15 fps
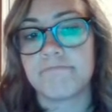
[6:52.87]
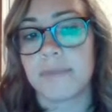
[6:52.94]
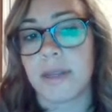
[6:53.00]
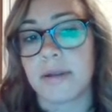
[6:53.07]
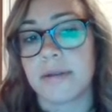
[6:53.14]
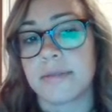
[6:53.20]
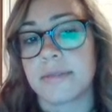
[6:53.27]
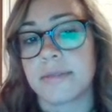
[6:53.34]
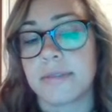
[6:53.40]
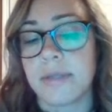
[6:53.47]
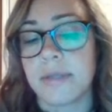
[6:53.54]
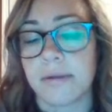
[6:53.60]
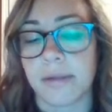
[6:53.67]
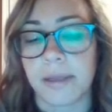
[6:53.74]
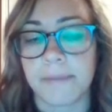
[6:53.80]
Not
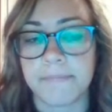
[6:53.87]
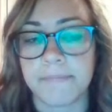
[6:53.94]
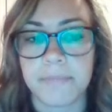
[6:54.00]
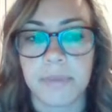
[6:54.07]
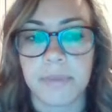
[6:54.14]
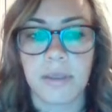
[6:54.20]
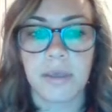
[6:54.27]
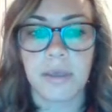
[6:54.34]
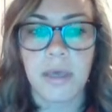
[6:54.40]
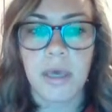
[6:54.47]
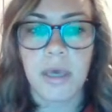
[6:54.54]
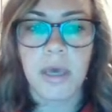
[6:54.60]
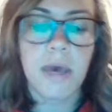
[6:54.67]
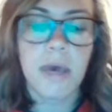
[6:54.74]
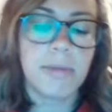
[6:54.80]
necessarily.
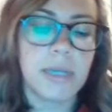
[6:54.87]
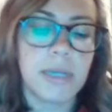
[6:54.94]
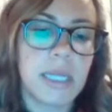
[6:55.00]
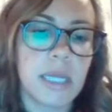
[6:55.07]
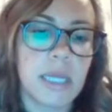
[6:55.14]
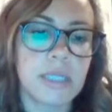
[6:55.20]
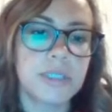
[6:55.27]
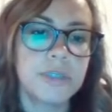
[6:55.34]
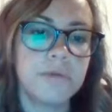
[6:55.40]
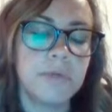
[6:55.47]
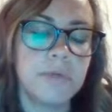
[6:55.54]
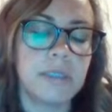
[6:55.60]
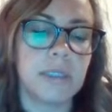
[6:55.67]
But again, just to